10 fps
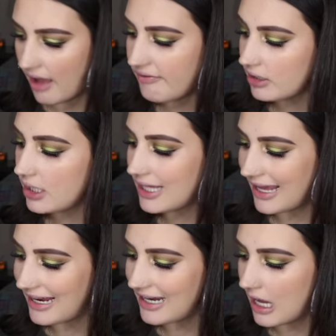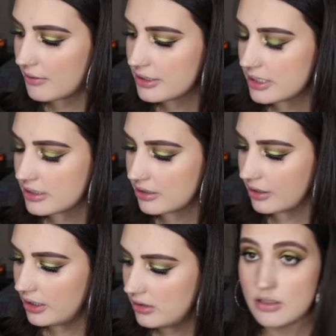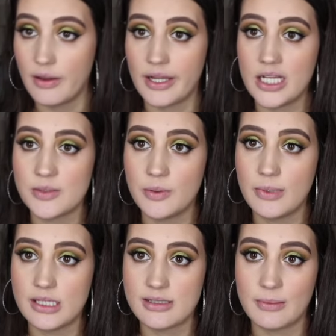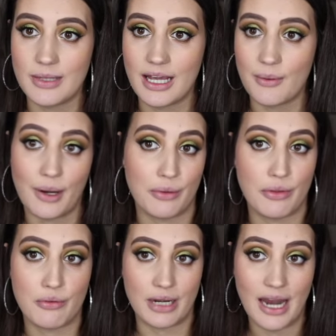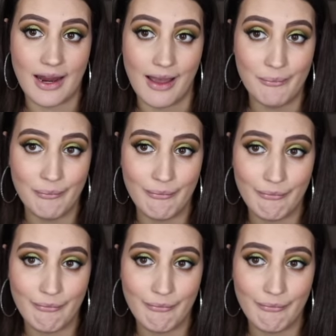I feel like 8 hours is good. So I guess we'll be sleeping at around 3 a.m.